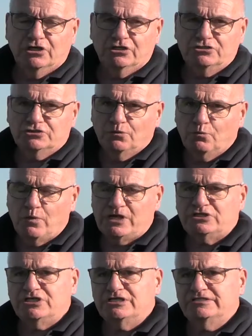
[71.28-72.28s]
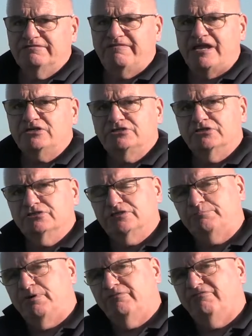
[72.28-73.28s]
as to which interventions
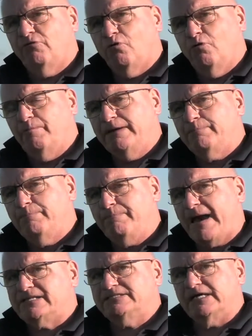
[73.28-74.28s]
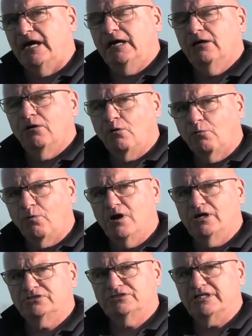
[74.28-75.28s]
are performing better or
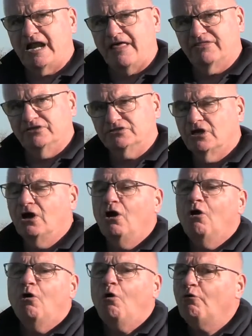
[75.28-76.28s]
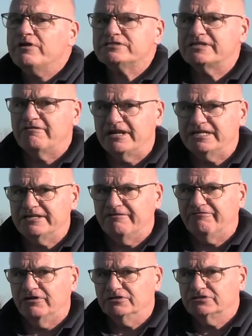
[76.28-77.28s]
worse than others. Or is there any
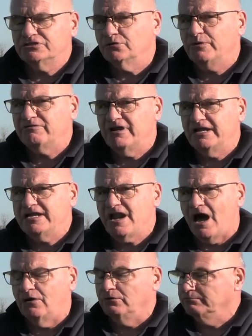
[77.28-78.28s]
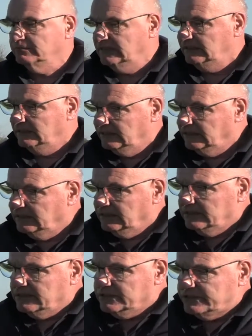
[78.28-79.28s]
difference? Do we really know?
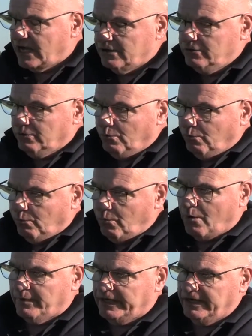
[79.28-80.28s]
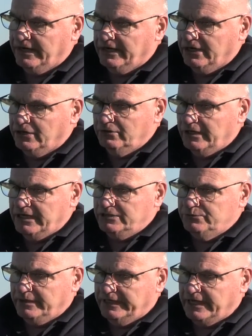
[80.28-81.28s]
So what we're going to do
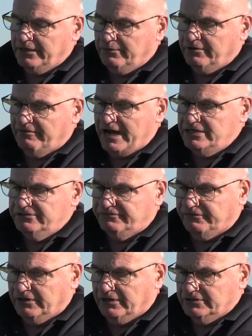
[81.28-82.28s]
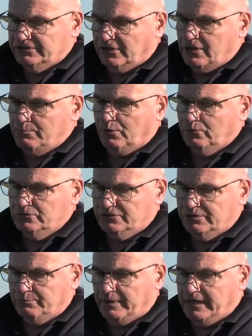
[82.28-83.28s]
is we're going to arrange for
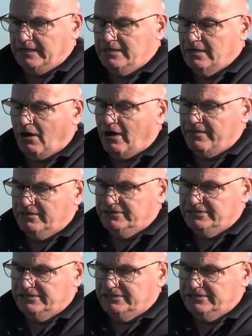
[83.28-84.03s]
samples to be either